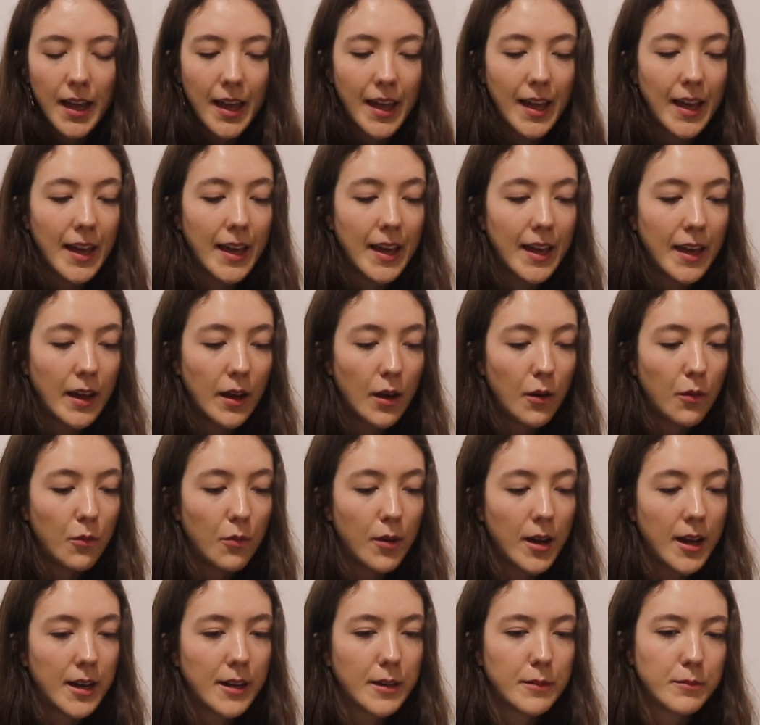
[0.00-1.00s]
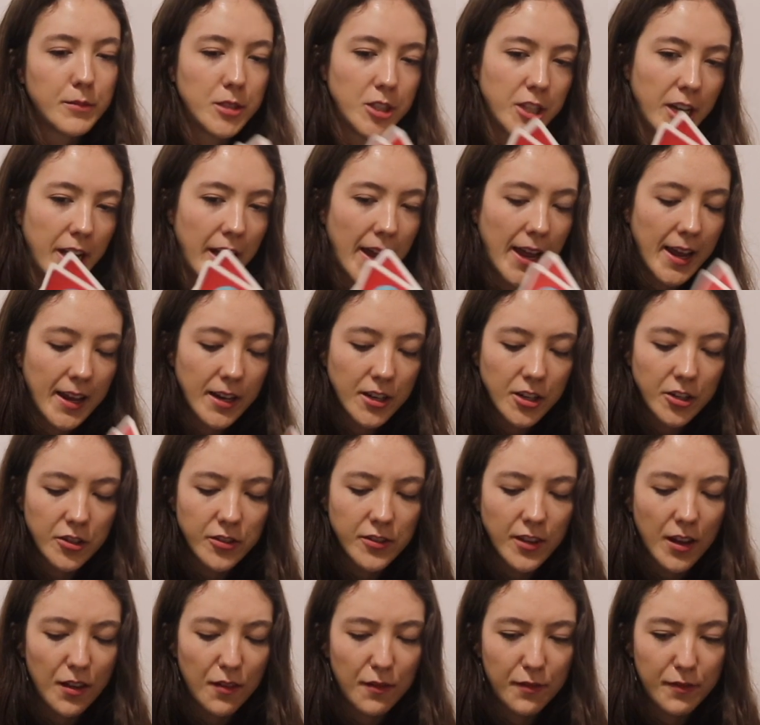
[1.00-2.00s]
a random change
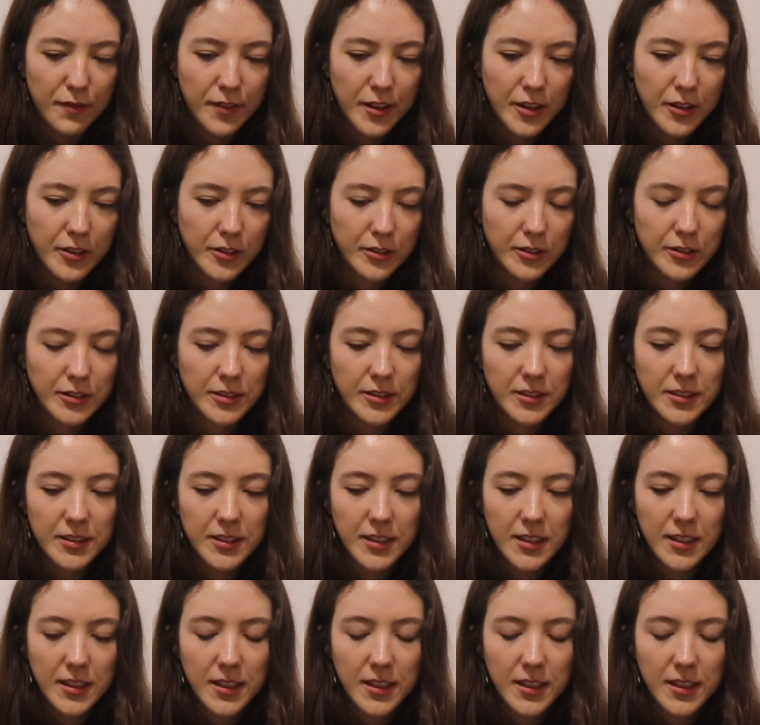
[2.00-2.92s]
that feels